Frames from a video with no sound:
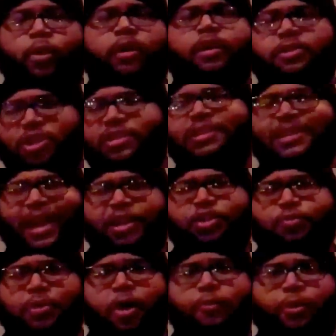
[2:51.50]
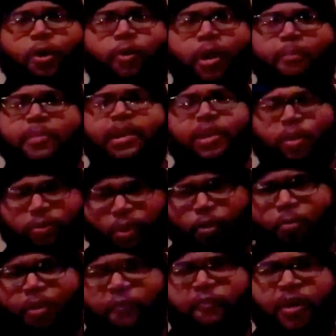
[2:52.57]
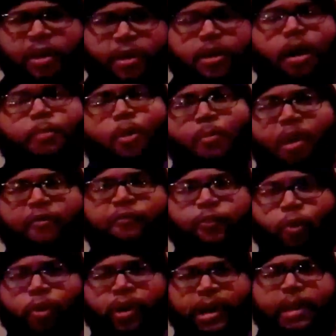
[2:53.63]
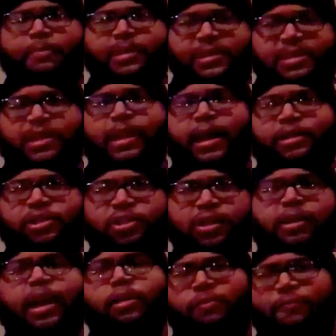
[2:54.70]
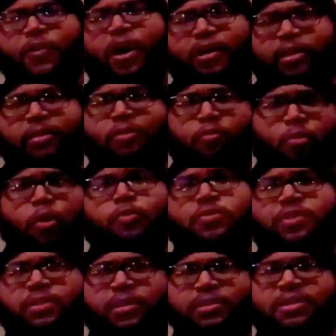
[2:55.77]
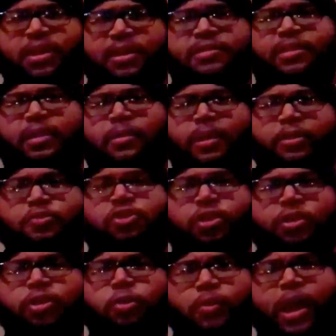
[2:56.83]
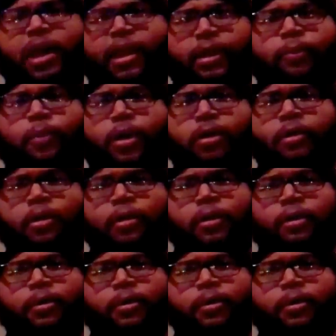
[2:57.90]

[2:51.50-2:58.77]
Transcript: Well, just in case you don't know what I mean, don't throw no motherfucking gum on my floor and let me see that shit. That's fucking gross and disgusting, and you shouldn't do that anyway.